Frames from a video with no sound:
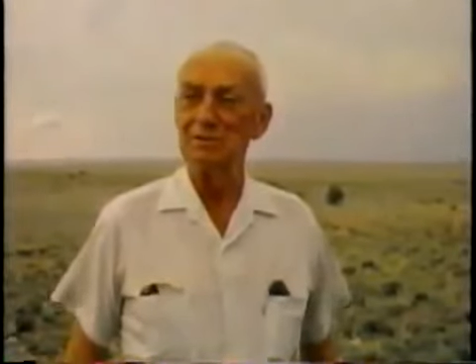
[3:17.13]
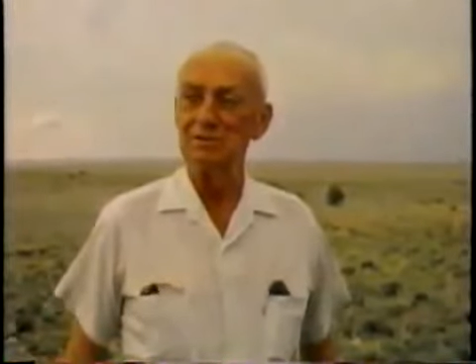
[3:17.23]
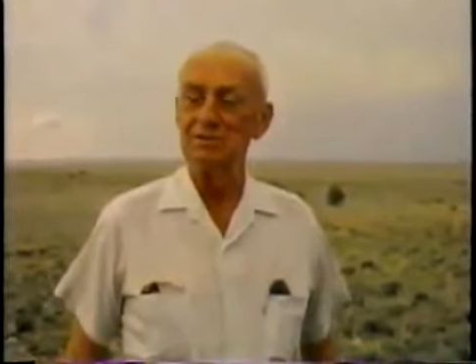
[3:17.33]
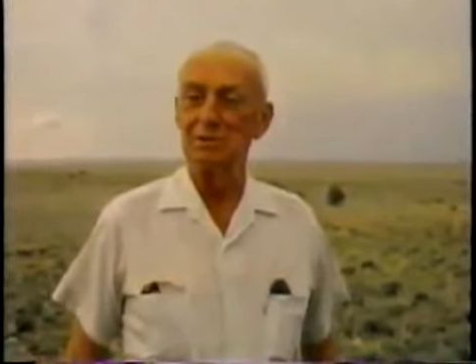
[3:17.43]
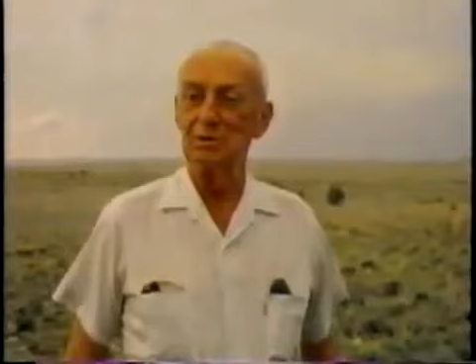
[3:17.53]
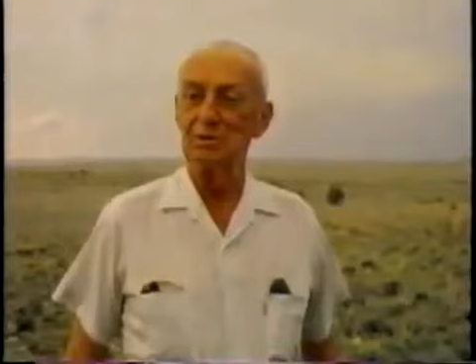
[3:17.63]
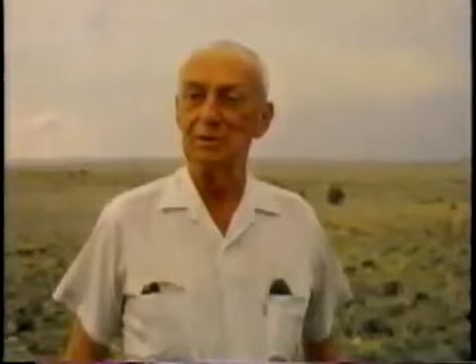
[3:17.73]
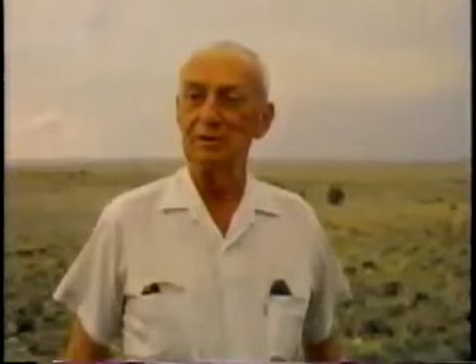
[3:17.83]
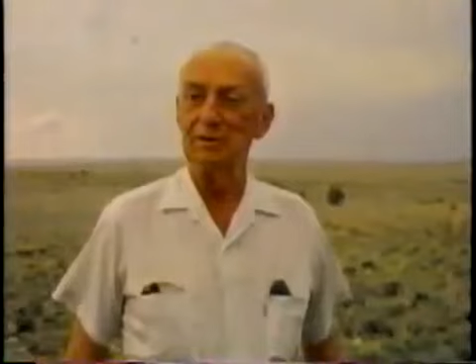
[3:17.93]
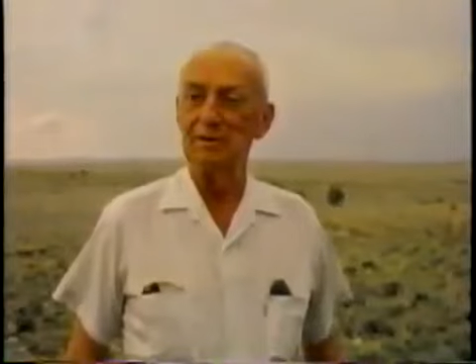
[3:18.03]
So
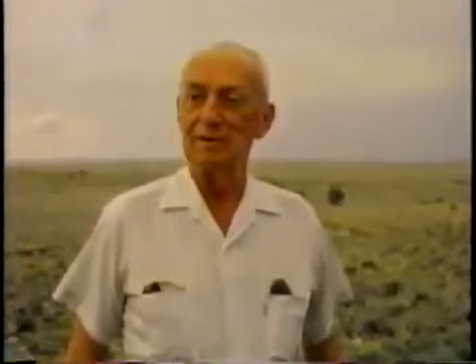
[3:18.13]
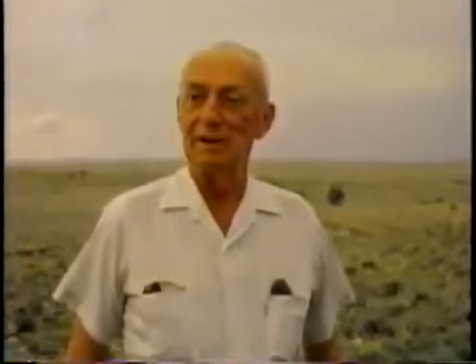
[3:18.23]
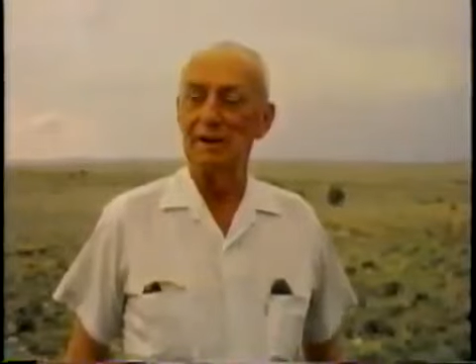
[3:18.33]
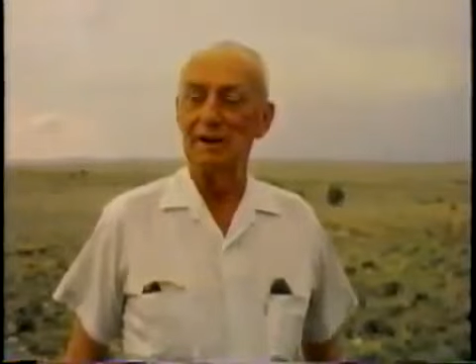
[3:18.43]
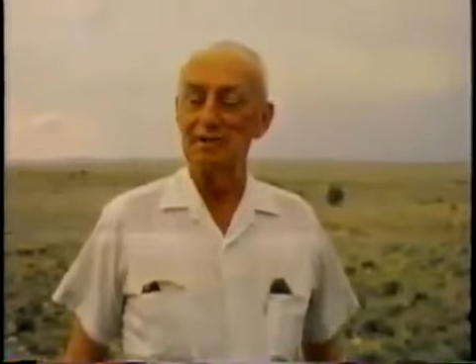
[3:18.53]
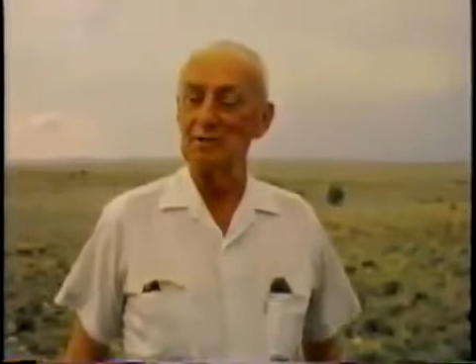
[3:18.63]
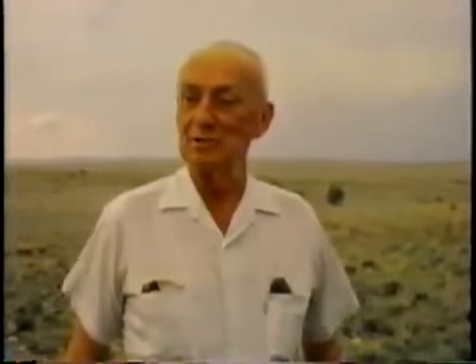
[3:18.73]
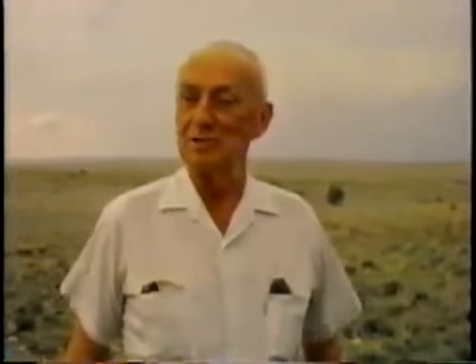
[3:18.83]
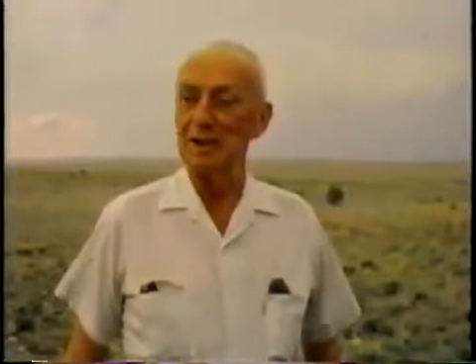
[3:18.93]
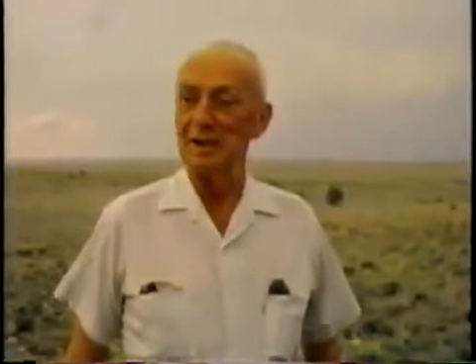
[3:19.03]
I knew
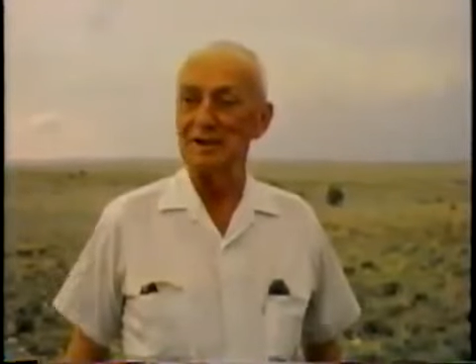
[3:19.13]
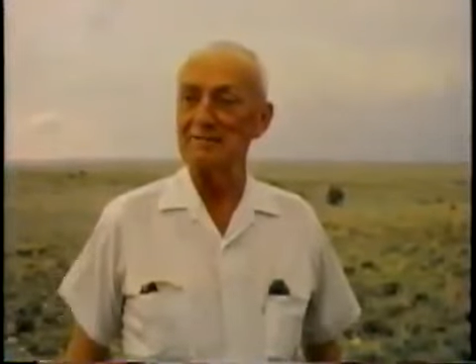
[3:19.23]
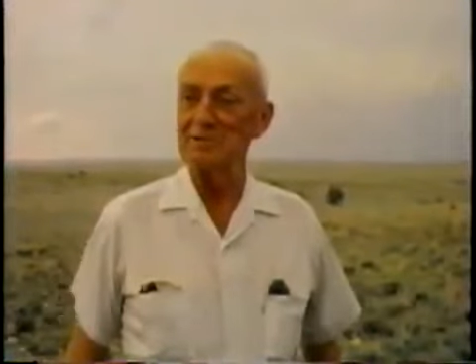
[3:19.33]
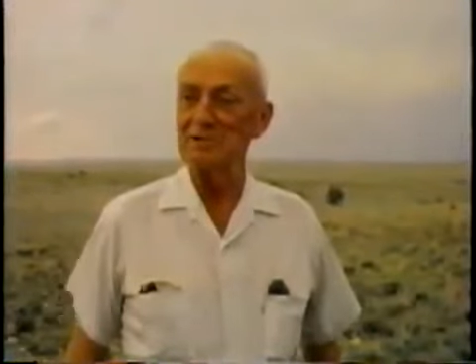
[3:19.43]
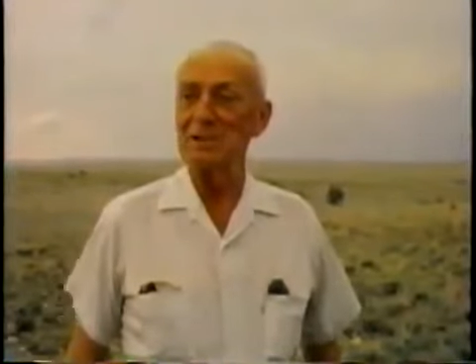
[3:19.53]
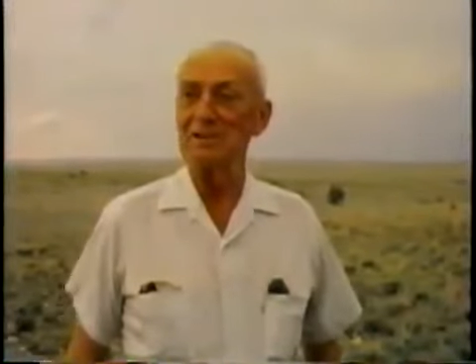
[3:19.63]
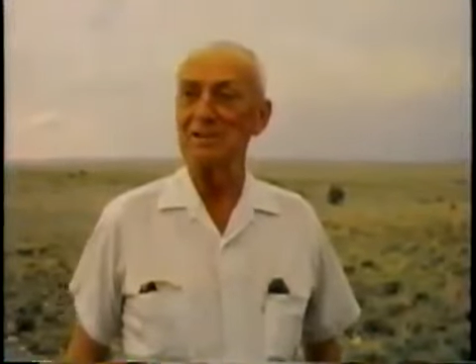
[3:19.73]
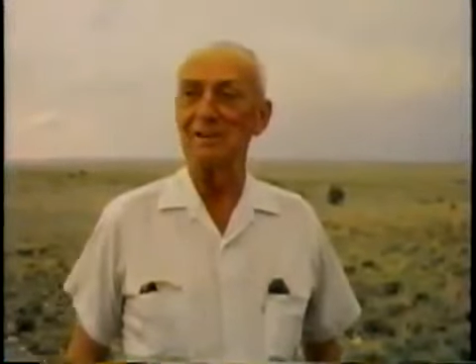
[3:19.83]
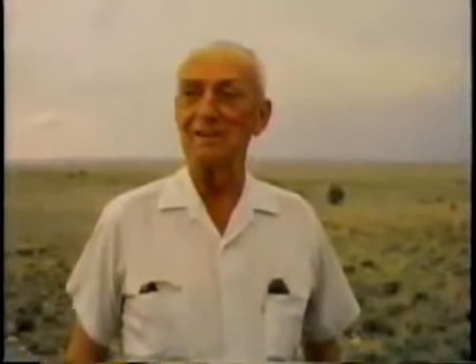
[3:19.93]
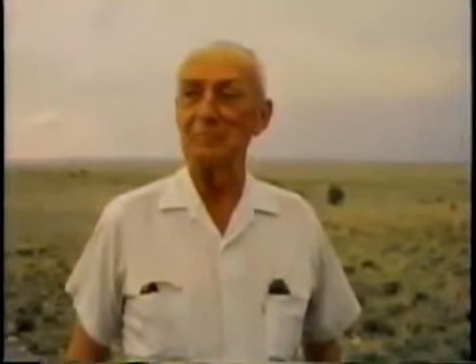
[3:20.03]
that I had never seen anything
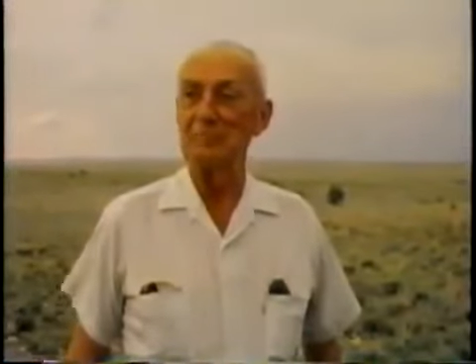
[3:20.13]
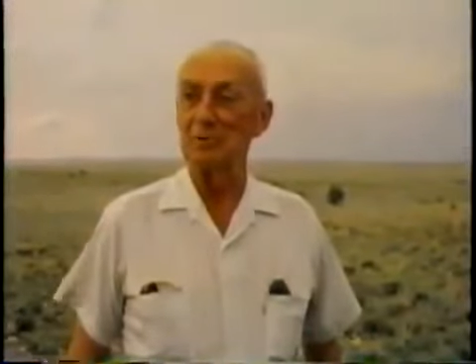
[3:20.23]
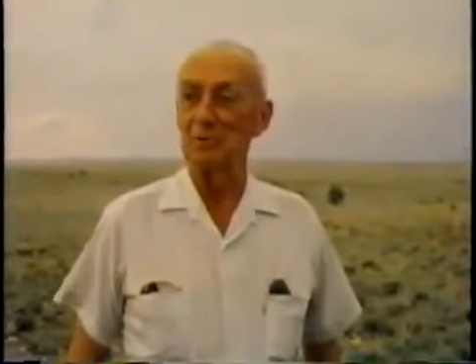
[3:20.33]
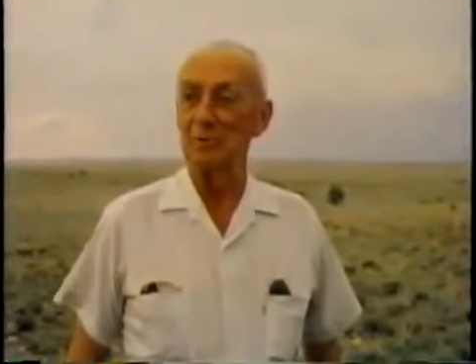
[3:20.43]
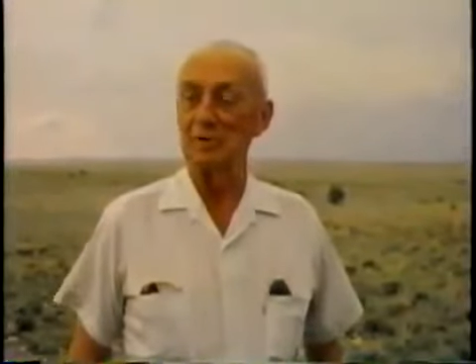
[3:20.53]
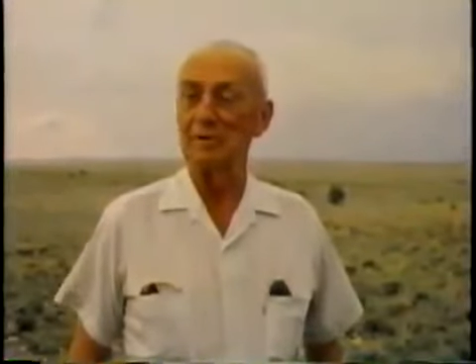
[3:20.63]
like that before.